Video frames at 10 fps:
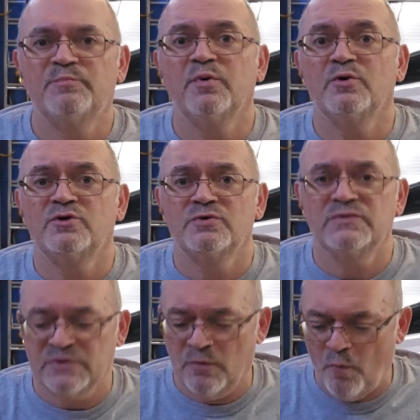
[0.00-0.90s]
to
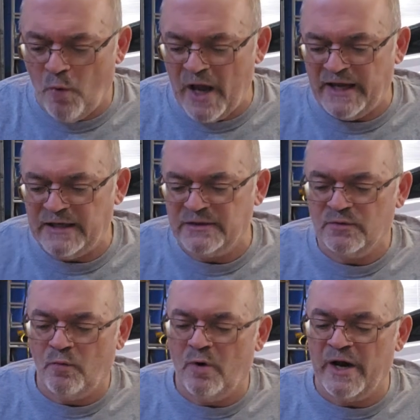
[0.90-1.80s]
produce a white,
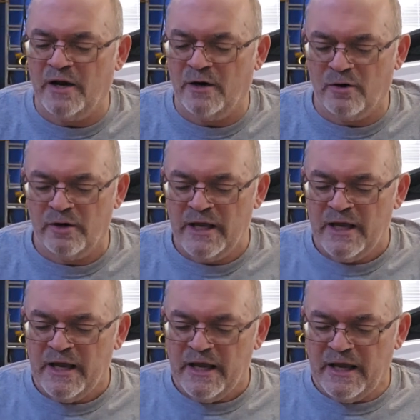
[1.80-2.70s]
where
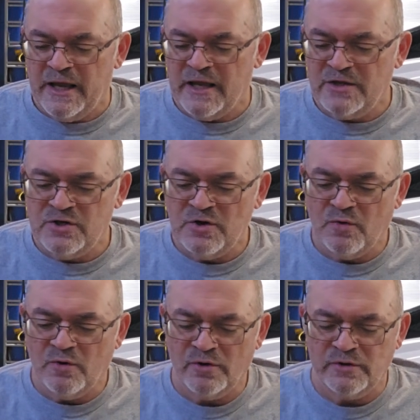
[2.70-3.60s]
in
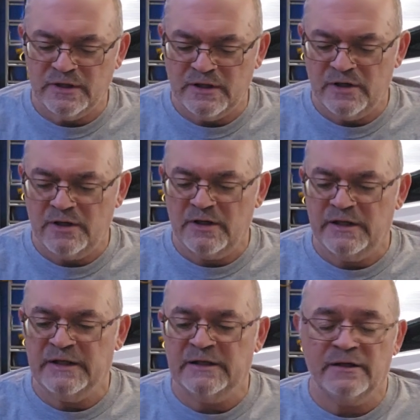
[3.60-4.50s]
your
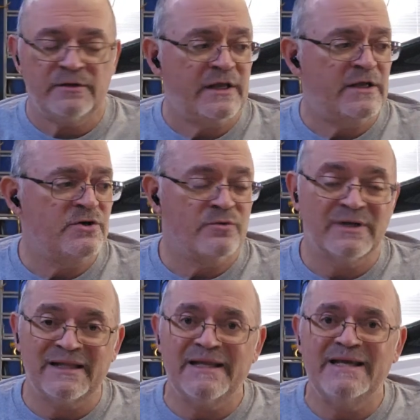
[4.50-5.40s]

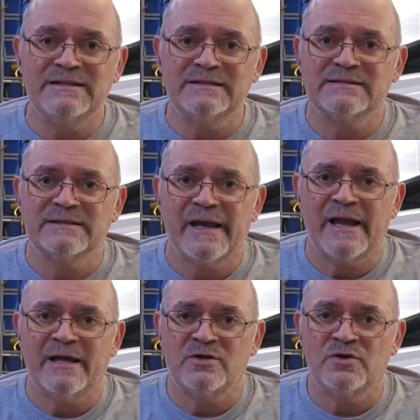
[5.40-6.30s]
Elites
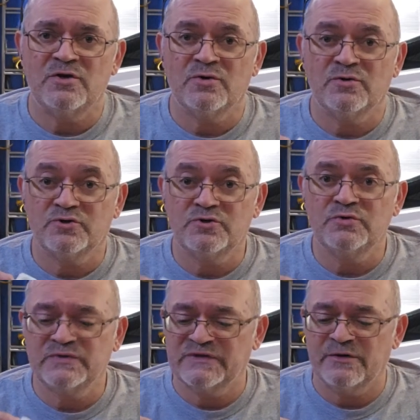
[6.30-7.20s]
and your
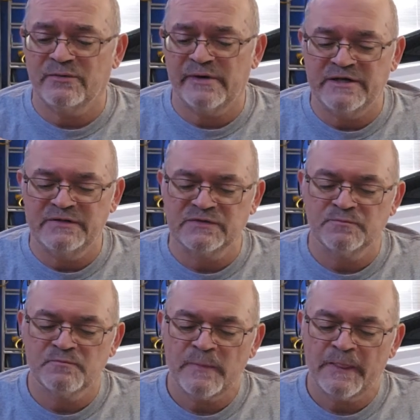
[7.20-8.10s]
2
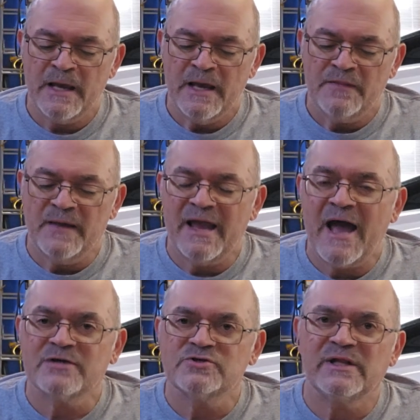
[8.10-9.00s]
series, they
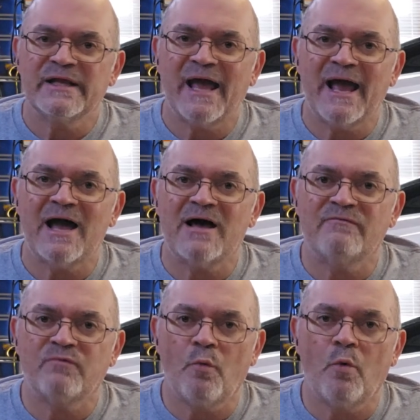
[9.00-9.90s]
actually
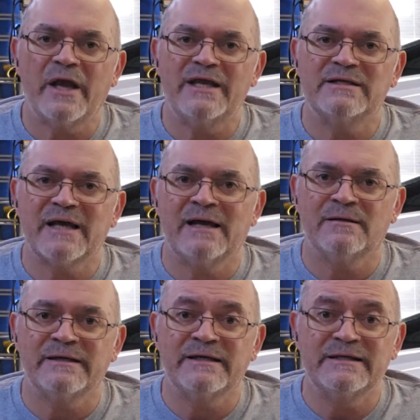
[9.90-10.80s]
have white
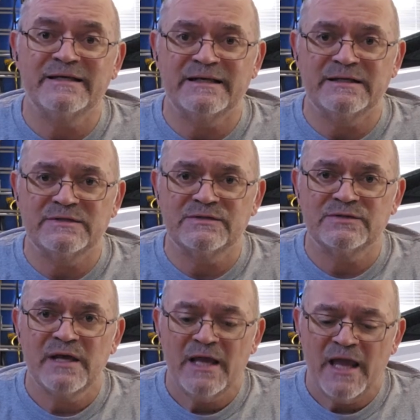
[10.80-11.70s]

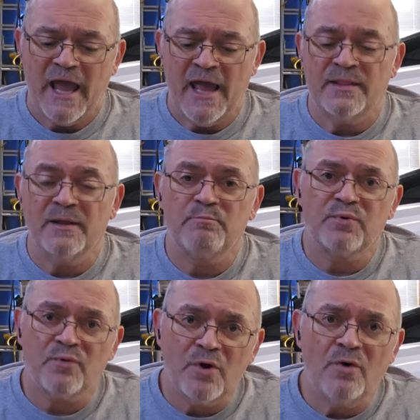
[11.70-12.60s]
LEDs. And the
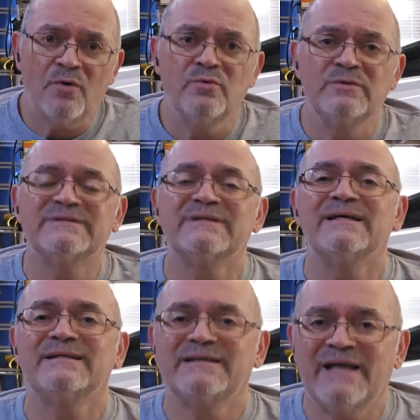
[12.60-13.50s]
pros
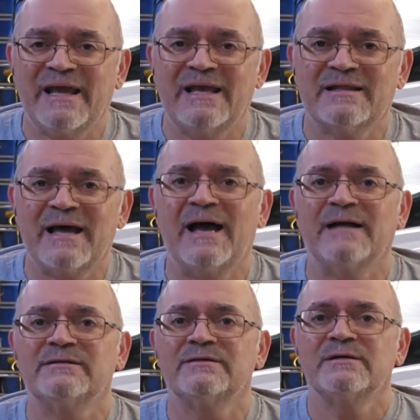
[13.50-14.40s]
take
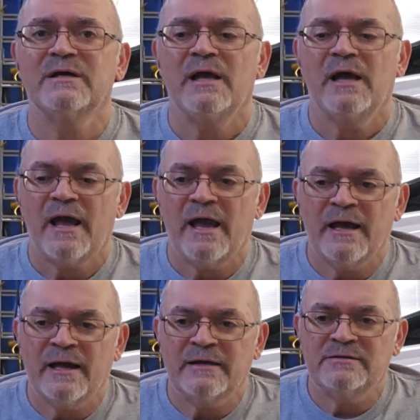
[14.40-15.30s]
that
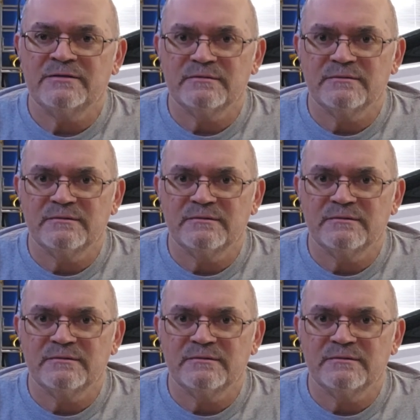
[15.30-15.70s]
and